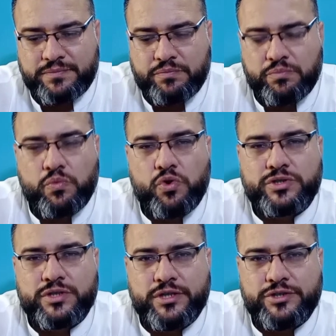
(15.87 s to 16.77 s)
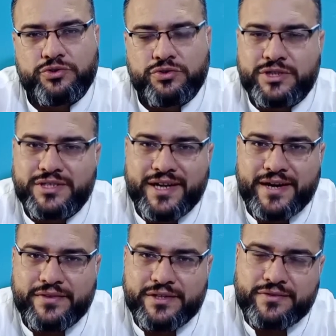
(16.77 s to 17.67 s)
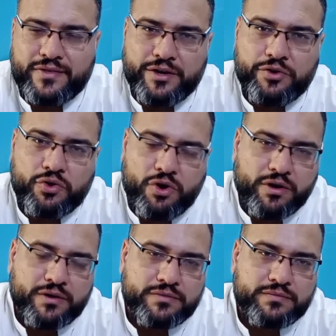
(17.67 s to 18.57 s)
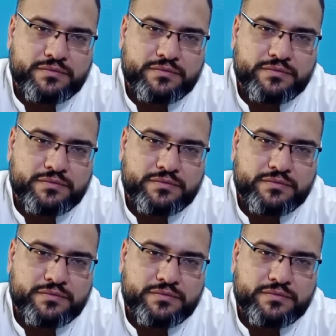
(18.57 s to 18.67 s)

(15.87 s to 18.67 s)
Mostly students get this thing wrong.